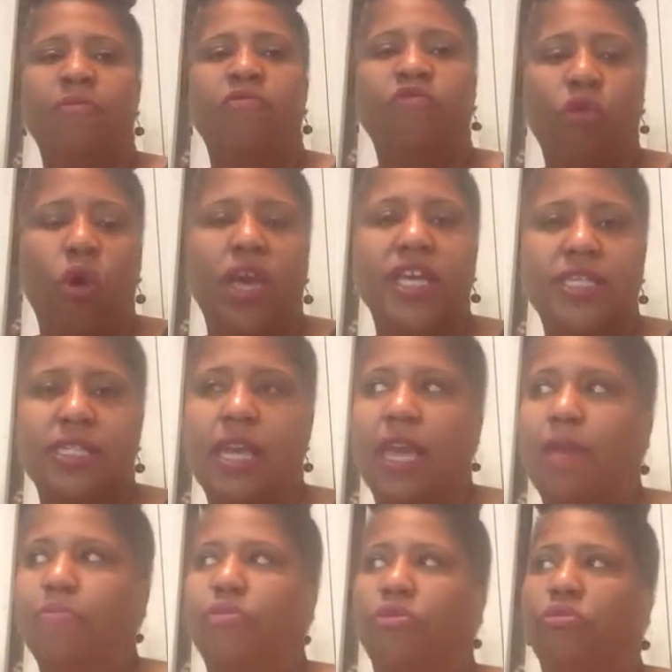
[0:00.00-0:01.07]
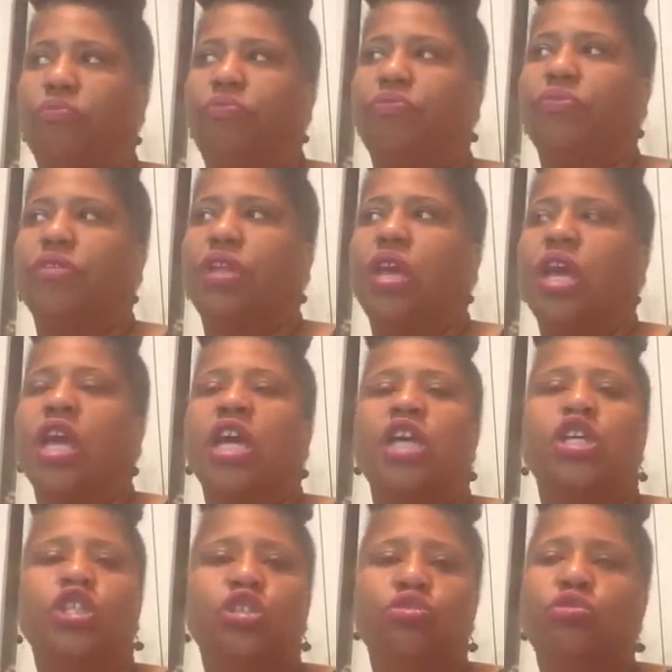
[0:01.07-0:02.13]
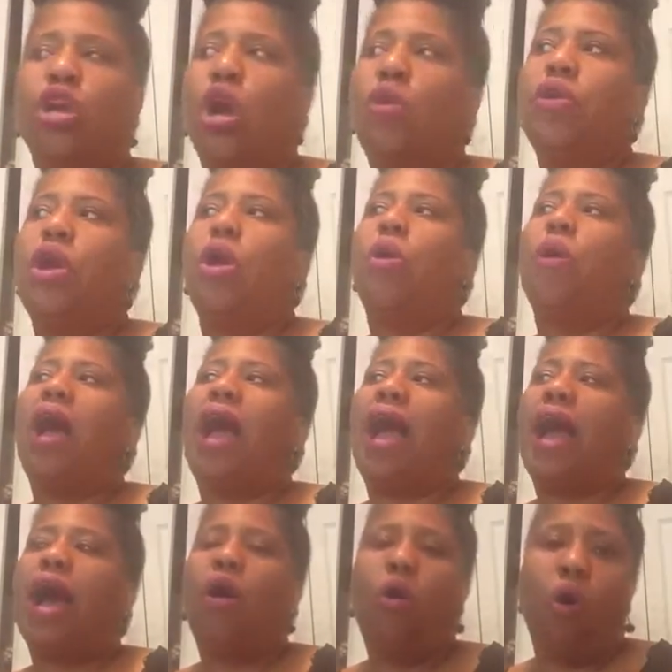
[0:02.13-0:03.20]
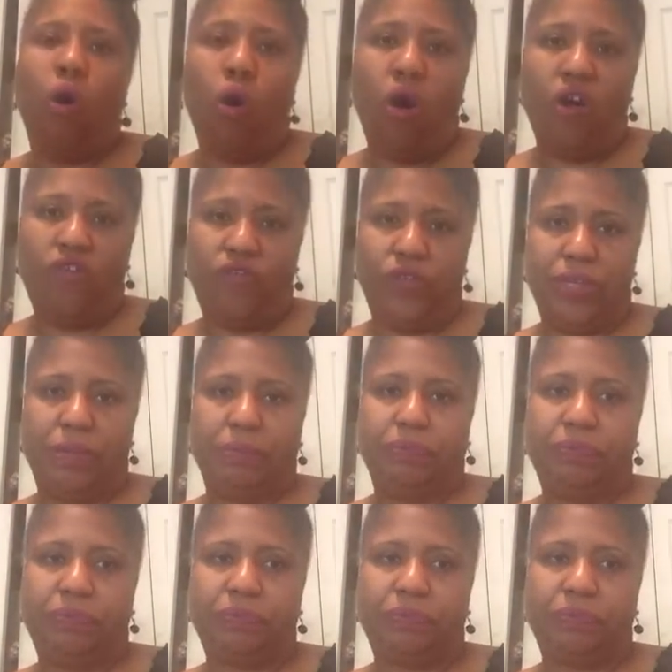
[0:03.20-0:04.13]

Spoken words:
For example, you don't know how often